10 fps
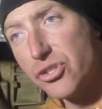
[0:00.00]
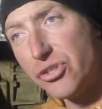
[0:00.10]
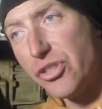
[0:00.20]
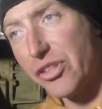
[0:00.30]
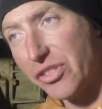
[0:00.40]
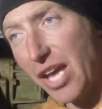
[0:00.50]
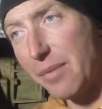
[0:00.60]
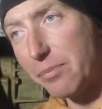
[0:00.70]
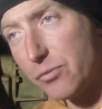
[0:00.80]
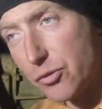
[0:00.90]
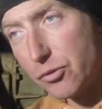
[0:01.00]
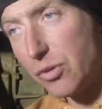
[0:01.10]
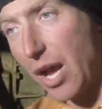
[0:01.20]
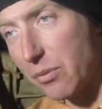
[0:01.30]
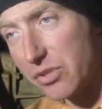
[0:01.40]

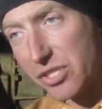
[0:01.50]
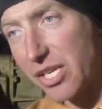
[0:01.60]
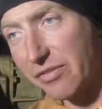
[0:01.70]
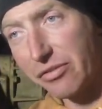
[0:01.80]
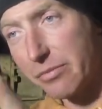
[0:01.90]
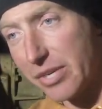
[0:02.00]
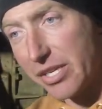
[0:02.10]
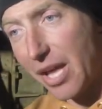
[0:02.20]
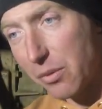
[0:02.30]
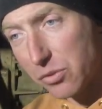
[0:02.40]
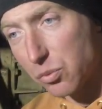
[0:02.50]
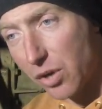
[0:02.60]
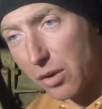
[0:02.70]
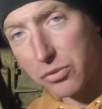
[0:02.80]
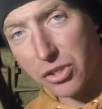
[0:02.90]
that was it for me. That was what
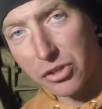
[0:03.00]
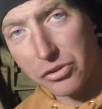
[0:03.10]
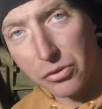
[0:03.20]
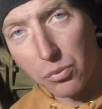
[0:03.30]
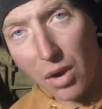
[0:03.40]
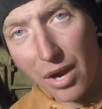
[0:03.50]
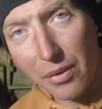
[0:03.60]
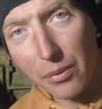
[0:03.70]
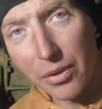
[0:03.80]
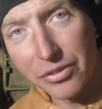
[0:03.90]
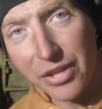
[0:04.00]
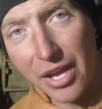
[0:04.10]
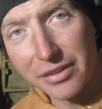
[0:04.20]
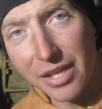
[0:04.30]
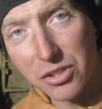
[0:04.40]
I was gonna do. Wow, I want
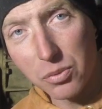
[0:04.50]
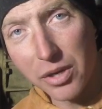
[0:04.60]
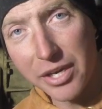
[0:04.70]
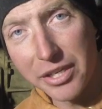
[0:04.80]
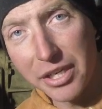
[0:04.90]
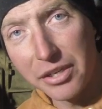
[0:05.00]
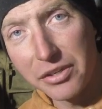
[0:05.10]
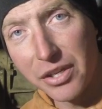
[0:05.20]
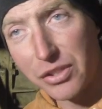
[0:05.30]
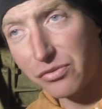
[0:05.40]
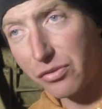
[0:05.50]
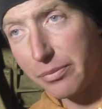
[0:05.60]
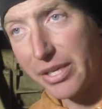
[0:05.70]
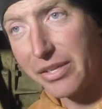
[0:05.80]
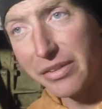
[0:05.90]
that. That's what I need. That's for
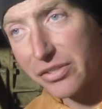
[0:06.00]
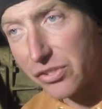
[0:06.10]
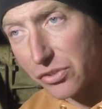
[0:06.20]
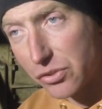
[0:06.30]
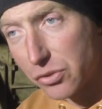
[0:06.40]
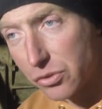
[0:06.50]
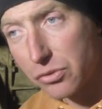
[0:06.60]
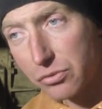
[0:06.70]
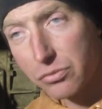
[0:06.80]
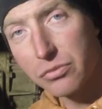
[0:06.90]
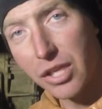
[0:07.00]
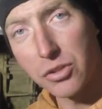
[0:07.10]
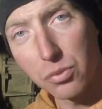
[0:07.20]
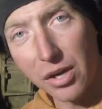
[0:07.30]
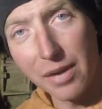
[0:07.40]
me.
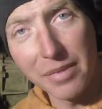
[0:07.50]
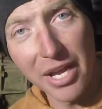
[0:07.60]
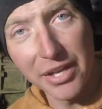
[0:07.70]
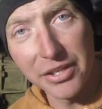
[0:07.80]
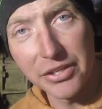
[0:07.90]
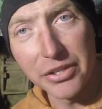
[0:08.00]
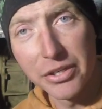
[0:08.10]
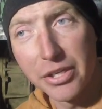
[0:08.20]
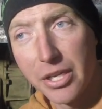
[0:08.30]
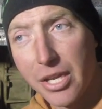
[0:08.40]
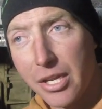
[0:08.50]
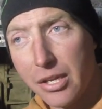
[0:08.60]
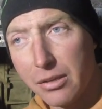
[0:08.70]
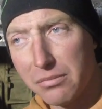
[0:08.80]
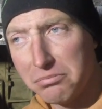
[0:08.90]
That's where I'm headed.
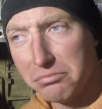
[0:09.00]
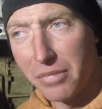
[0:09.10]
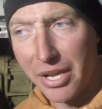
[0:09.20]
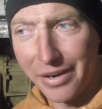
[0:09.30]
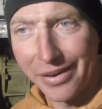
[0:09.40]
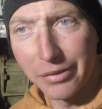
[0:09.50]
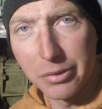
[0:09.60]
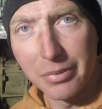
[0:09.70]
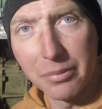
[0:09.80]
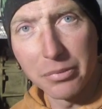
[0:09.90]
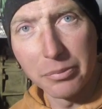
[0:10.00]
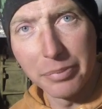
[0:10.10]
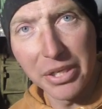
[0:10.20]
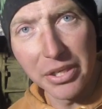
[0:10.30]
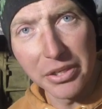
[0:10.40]
And I remember
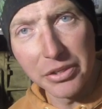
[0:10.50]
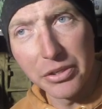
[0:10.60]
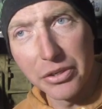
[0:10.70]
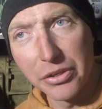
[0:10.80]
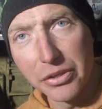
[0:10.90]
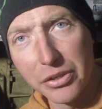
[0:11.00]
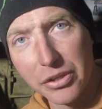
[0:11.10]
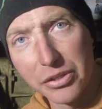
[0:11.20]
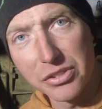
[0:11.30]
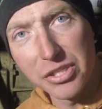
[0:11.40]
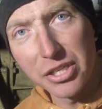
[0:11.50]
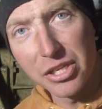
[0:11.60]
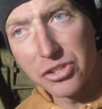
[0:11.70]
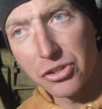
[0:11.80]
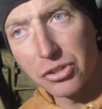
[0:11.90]
being a
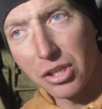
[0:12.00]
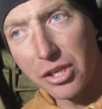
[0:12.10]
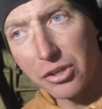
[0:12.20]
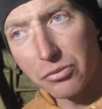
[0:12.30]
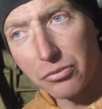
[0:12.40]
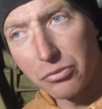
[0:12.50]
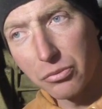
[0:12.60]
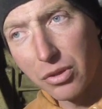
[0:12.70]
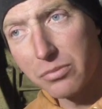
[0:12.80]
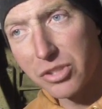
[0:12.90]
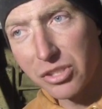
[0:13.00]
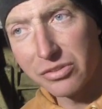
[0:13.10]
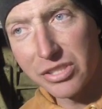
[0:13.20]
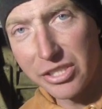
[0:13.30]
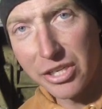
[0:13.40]
teenager, well, I'm still a
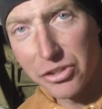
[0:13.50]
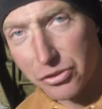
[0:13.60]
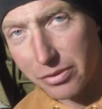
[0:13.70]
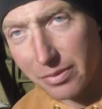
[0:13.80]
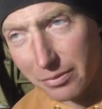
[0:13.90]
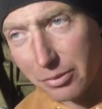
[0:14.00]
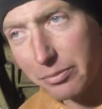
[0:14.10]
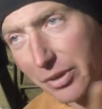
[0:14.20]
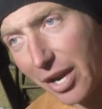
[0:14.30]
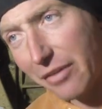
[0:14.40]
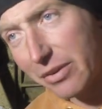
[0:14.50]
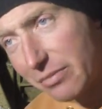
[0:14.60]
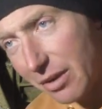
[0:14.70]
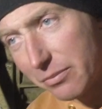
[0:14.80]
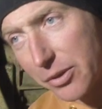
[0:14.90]
teenager, remember, but I
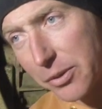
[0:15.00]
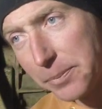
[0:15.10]
remember